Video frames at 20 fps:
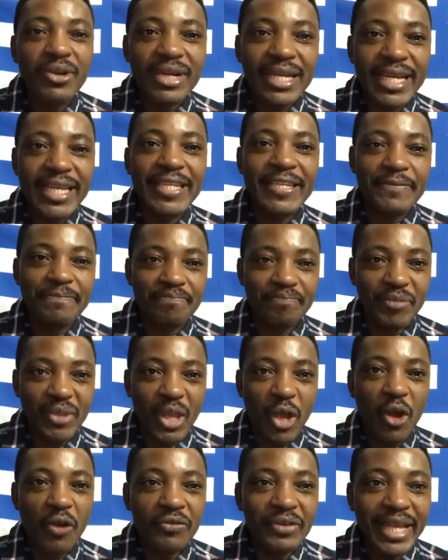Lady
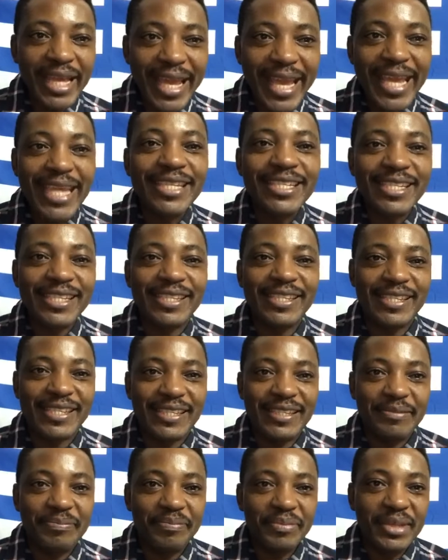of the
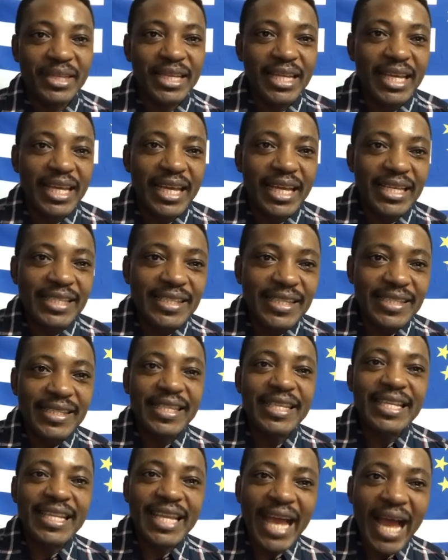AGC,
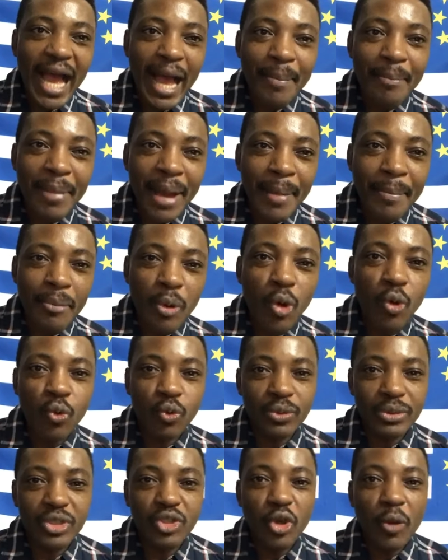Cecilia
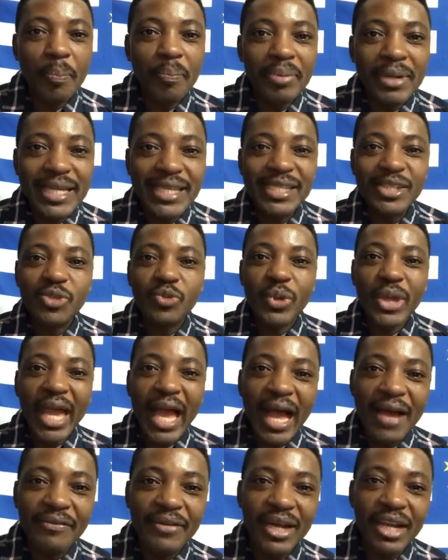Amabo. So please, we
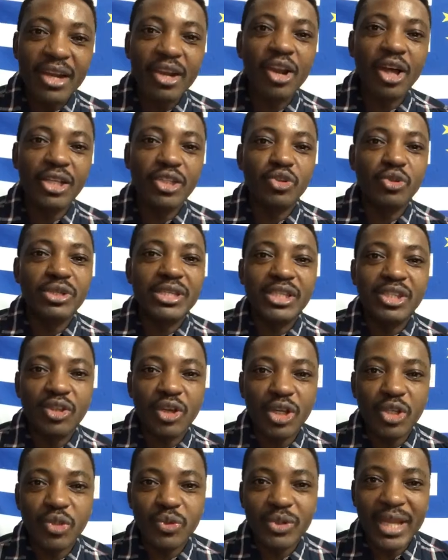have a lot to
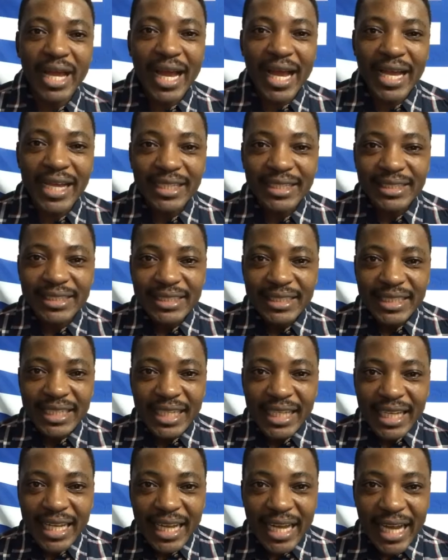discuss with her.
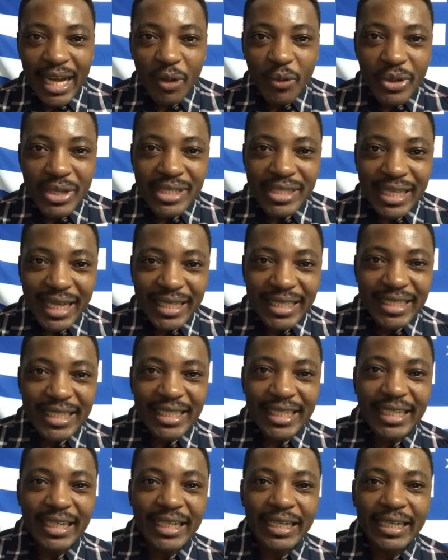Who is that?
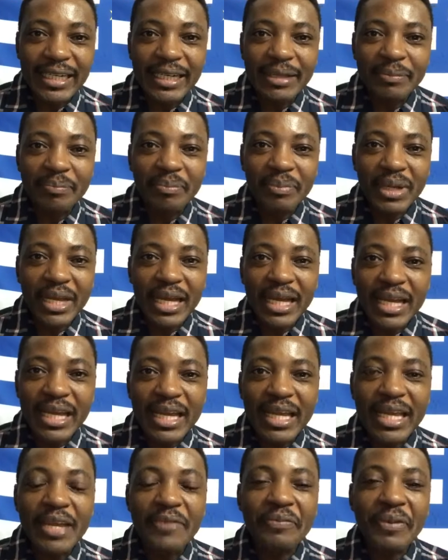
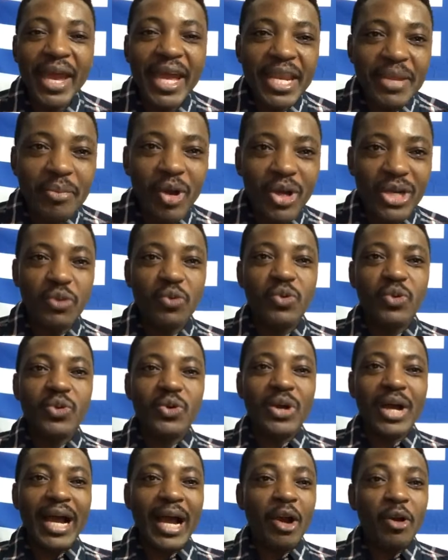If anybody
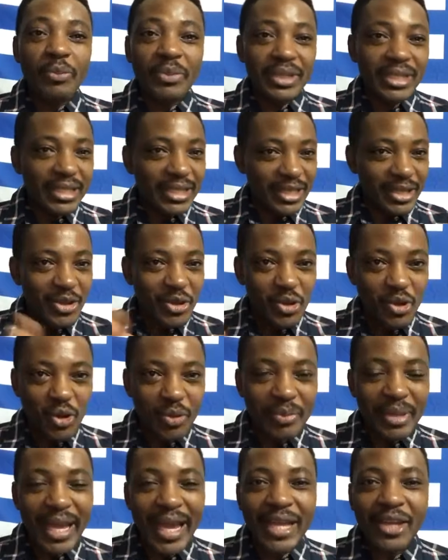who I'll be, you
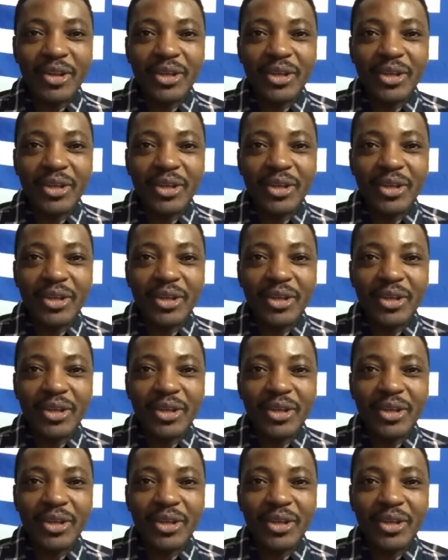know me,